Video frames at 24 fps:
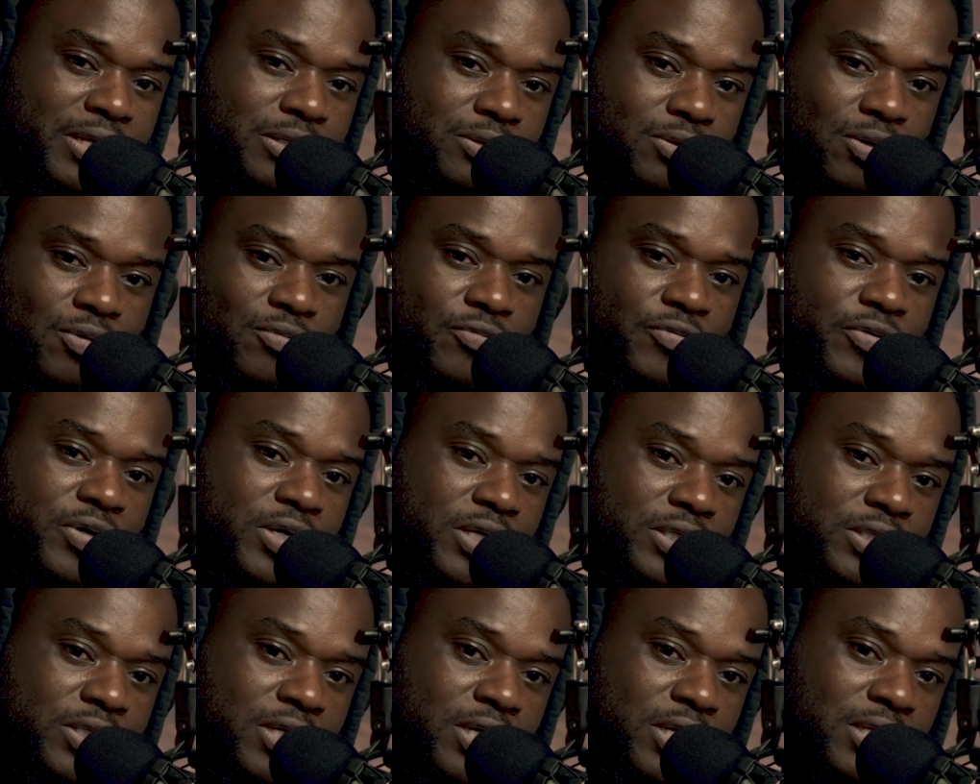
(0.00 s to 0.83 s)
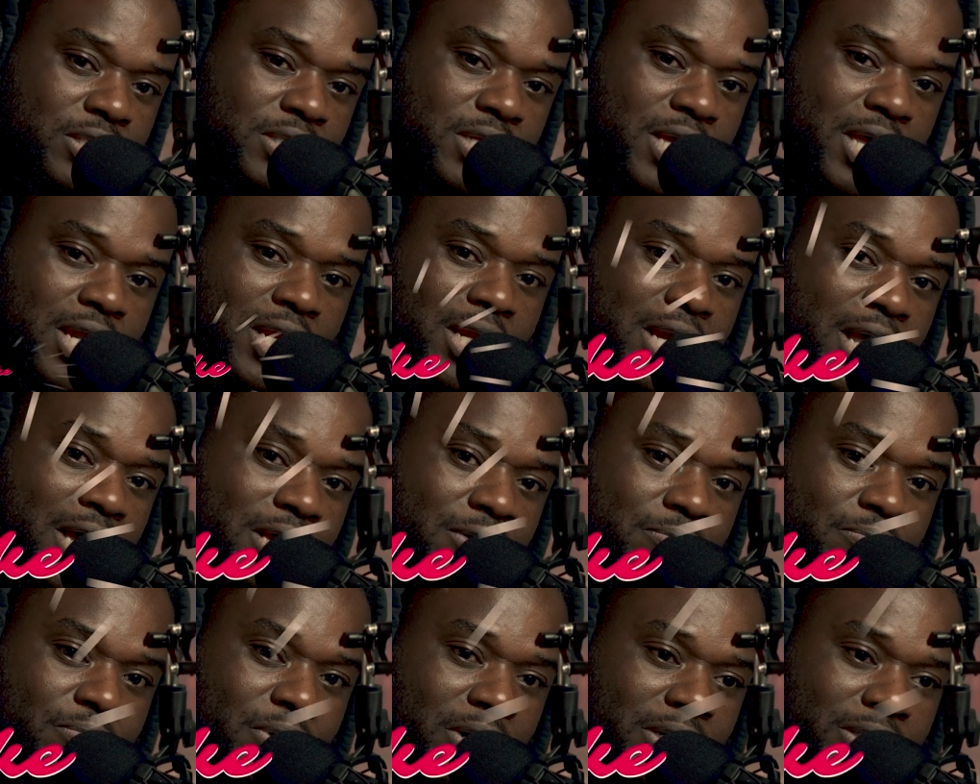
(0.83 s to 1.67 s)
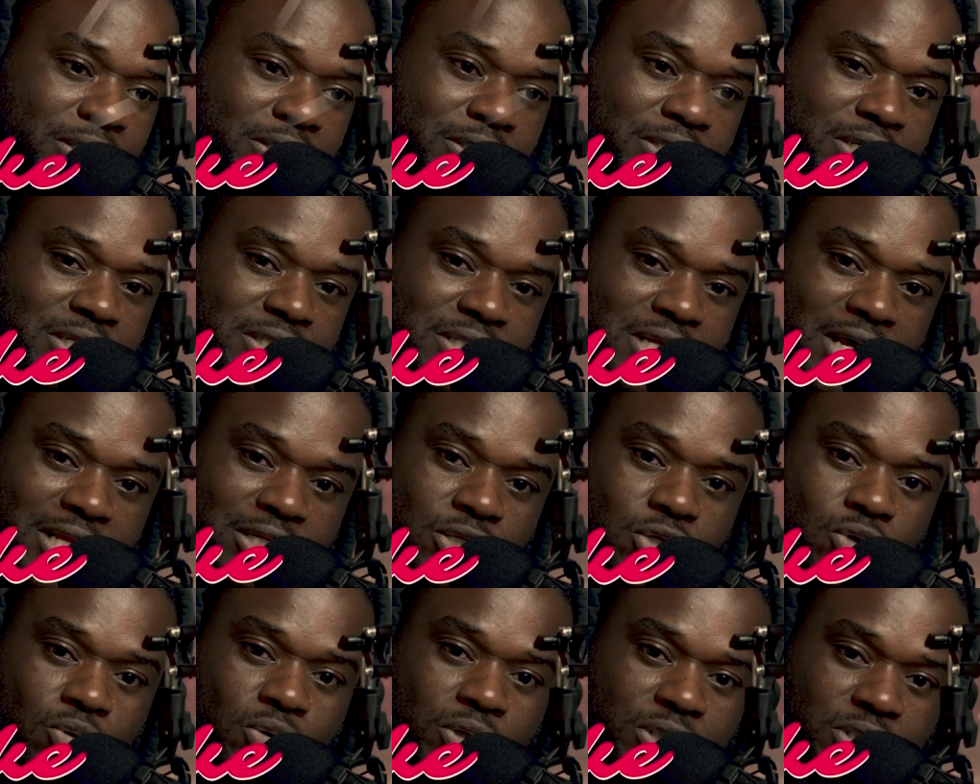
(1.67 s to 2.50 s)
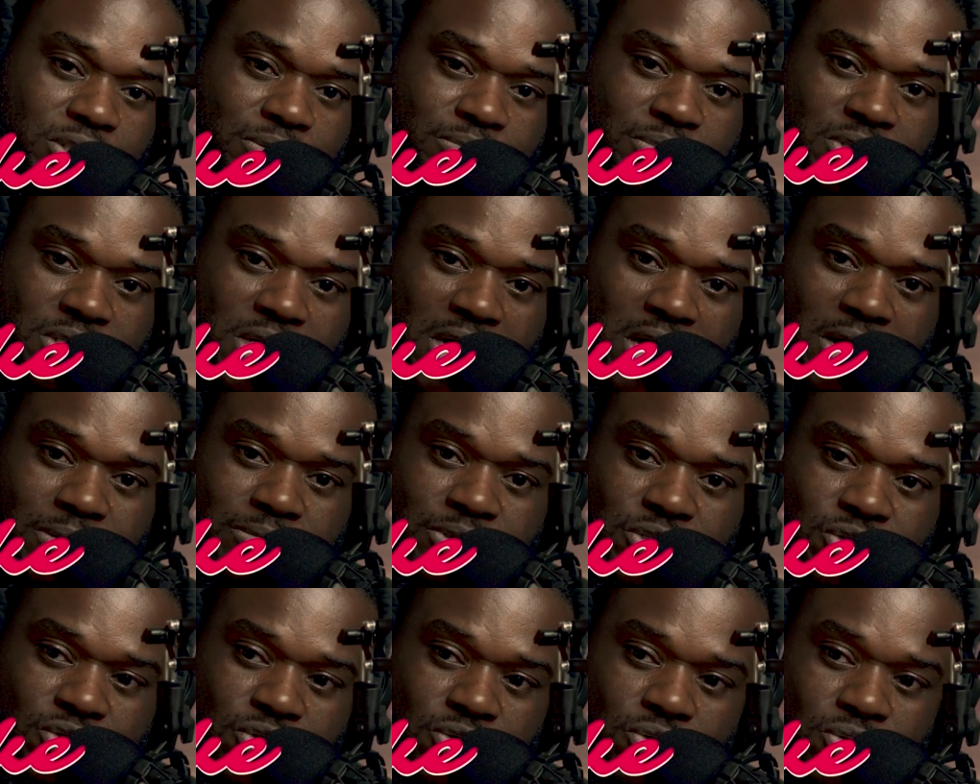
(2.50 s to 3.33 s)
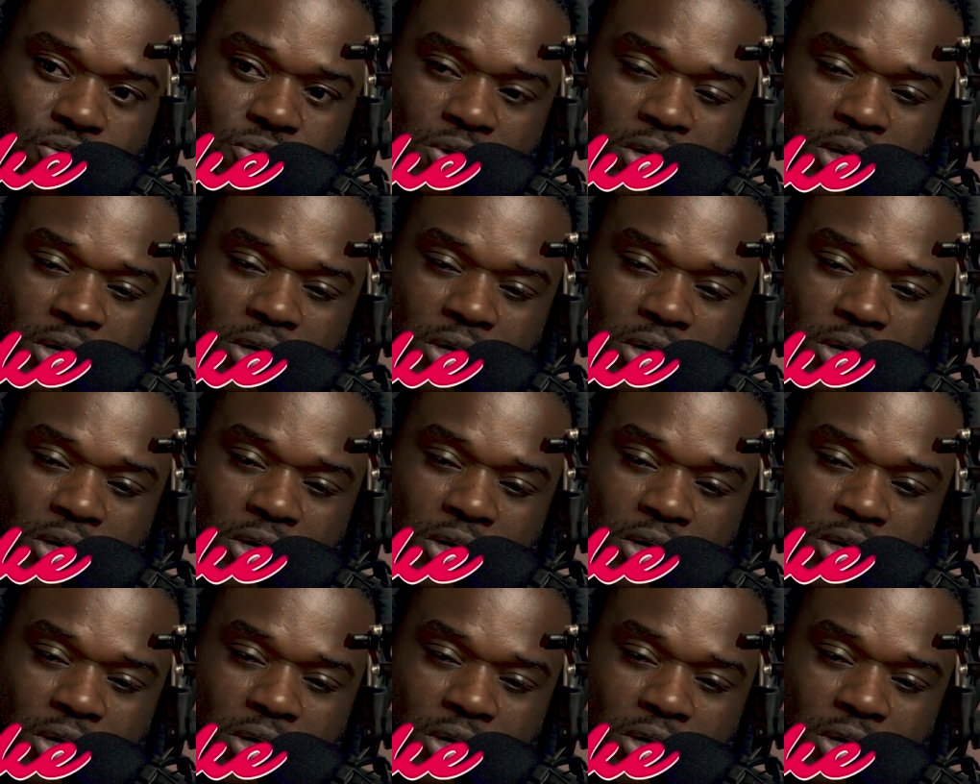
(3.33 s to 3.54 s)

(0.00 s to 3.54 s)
Don't forget to hit that like button, because I do it sometimes too.